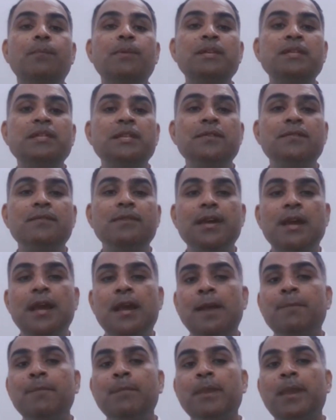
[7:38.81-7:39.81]

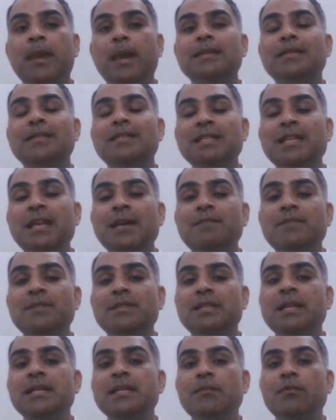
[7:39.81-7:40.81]
BCVA and
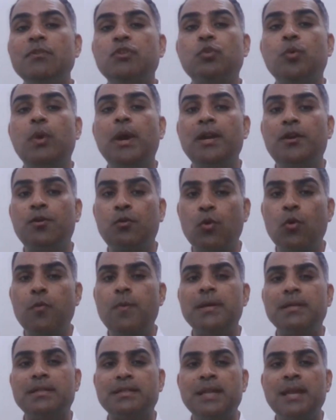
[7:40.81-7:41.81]
CFT data was quite
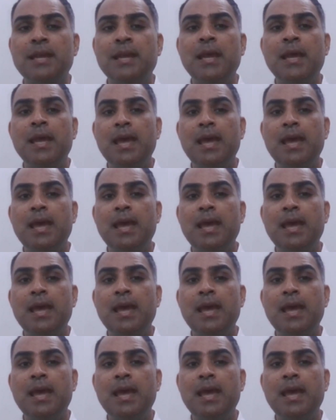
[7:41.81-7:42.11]
robust.